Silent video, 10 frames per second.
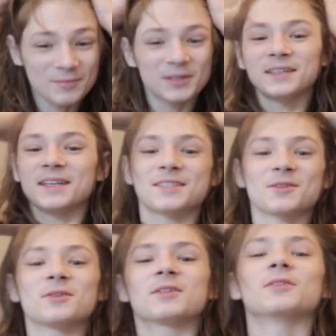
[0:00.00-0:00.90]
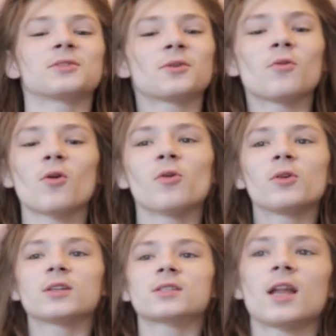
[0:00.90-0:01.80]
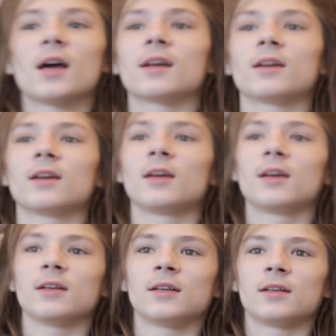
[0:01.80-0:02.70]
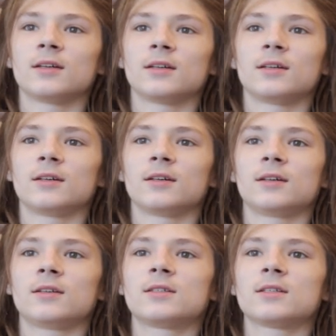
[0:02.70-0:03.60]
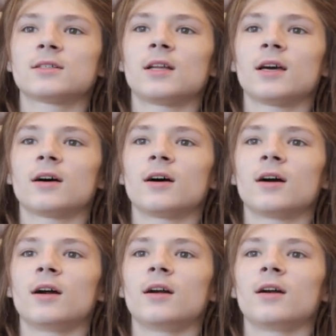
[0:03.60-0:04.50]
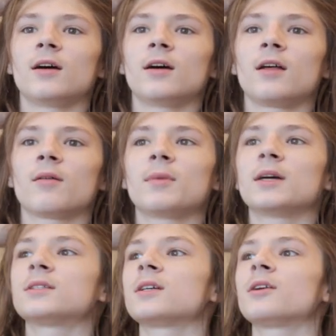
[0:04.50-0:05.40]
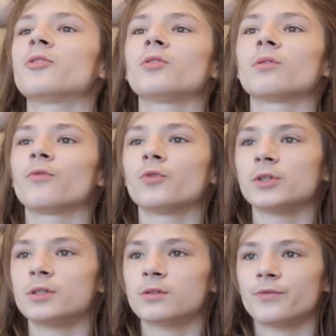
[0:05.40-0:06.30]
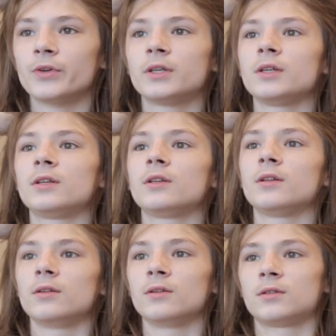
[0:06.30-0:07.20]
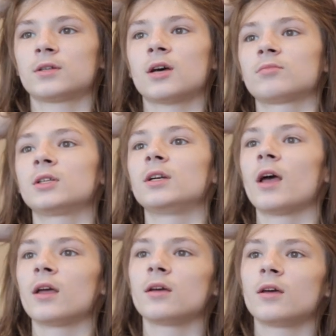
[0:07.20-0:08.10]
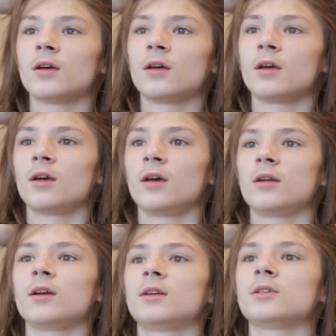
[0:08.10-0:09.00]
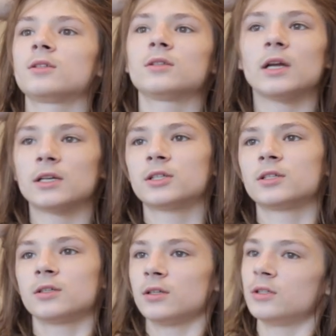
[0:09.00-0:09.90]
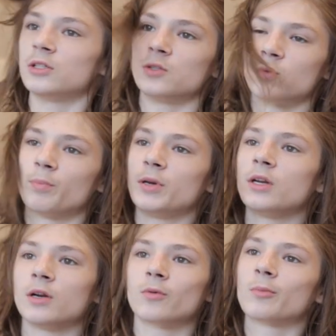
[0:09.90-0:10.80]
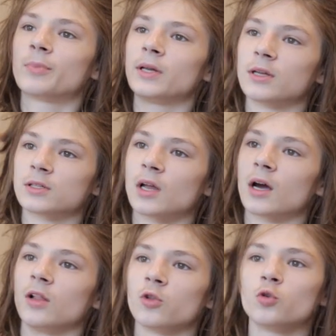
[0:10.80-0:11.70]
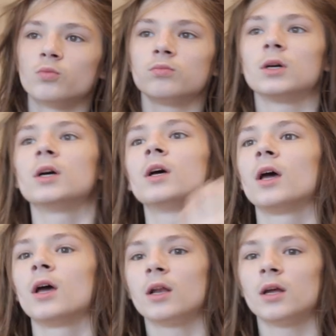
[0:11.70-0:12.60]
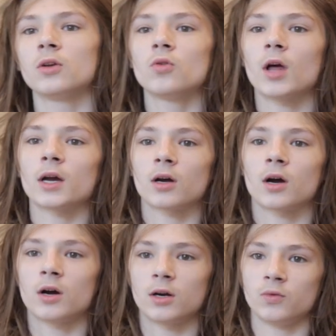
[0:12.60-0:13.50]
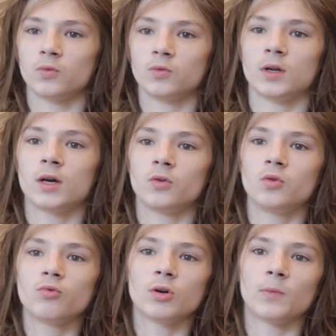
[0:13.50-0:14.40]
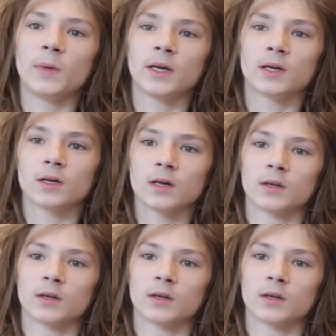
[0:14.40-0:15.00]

mean, that song is so old. It's like it's just like all right. Imagine hearing your voice 50 times a day, and it just that sh- it just repeated, repeated. It's like a loop, and then you like all right. Well, now you want to make